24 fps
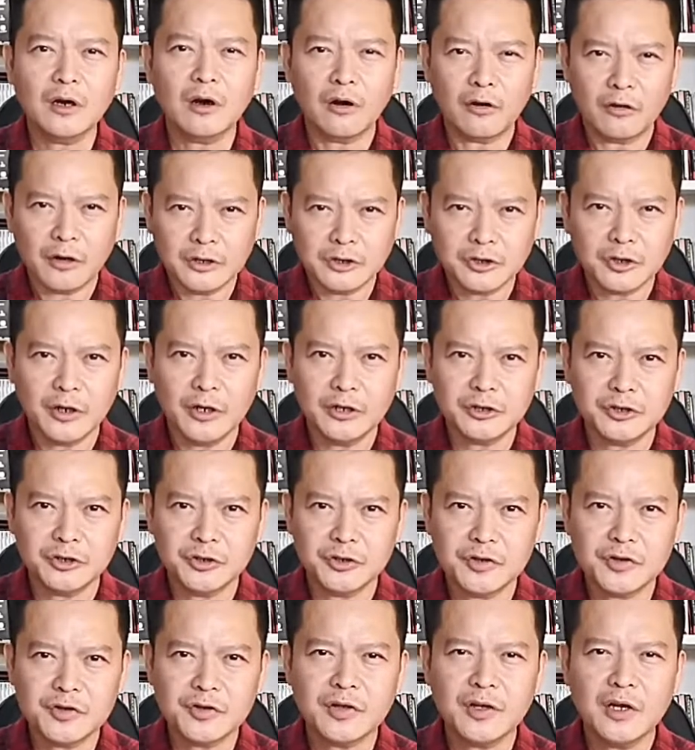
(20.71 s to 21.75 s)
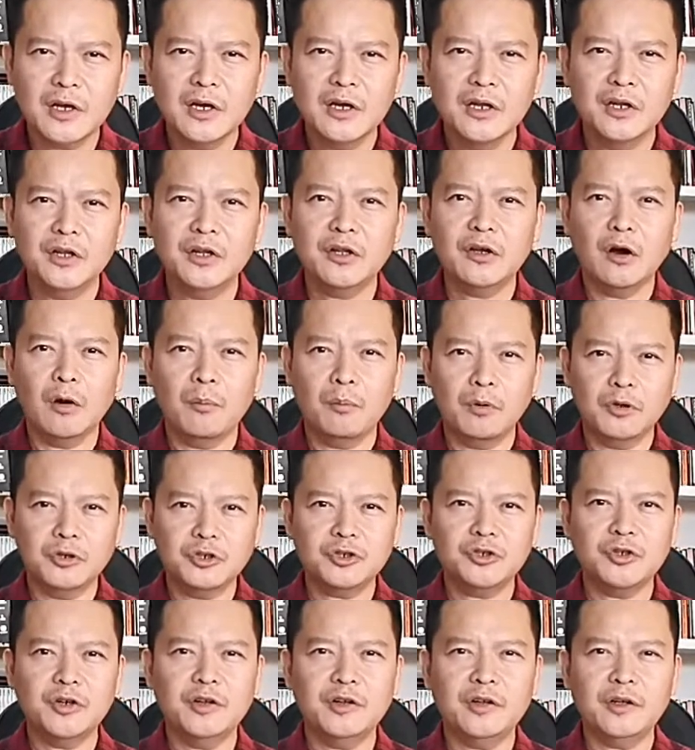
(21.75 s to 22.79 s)
Congratulations. The
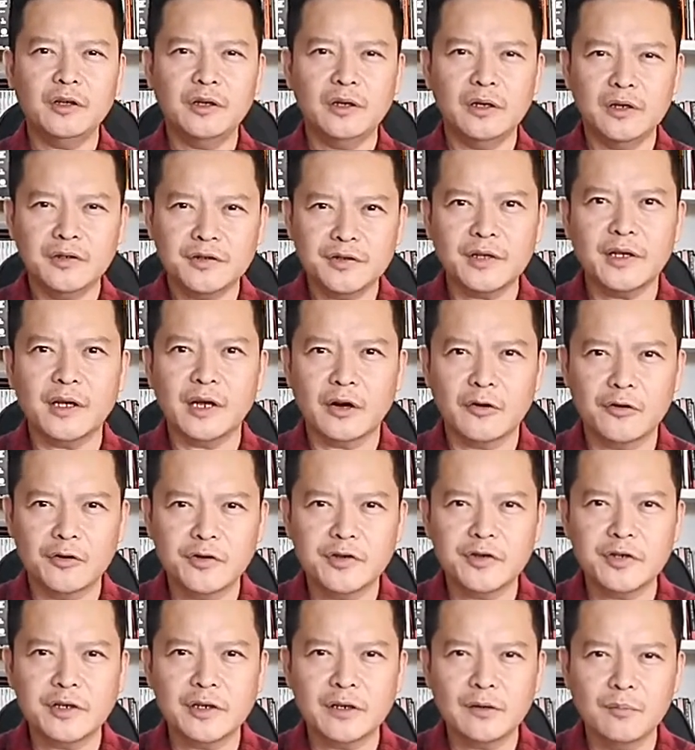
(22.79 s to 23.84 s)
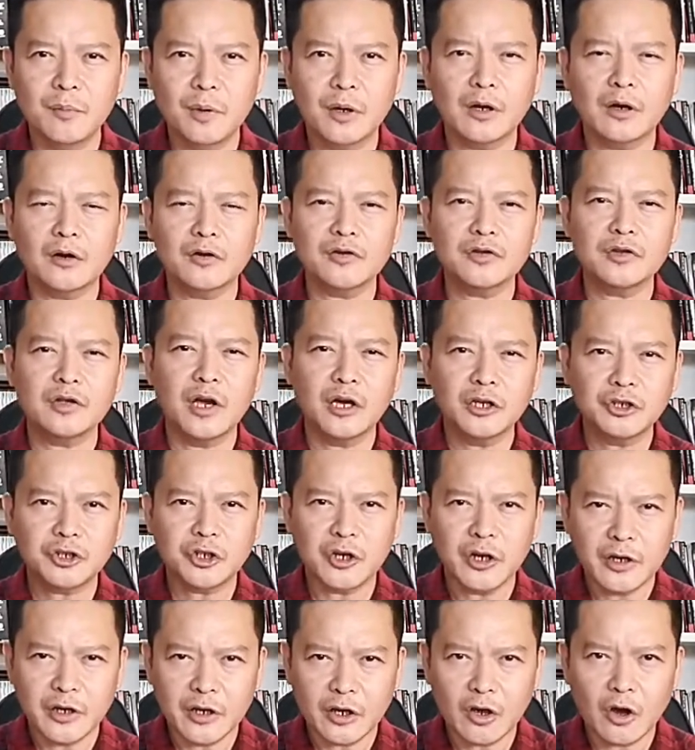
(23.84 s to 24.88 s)
opportunity is increasing because
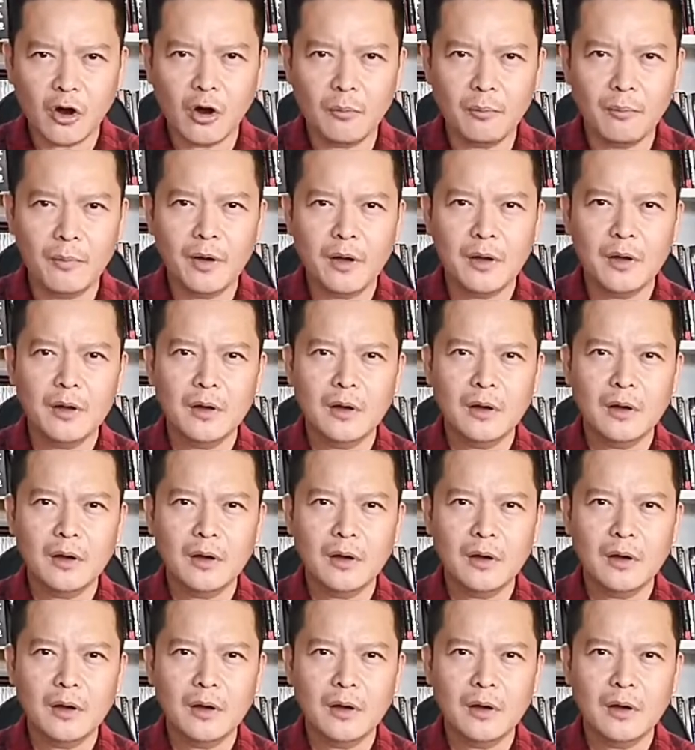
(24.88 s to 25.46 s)
HRD Corp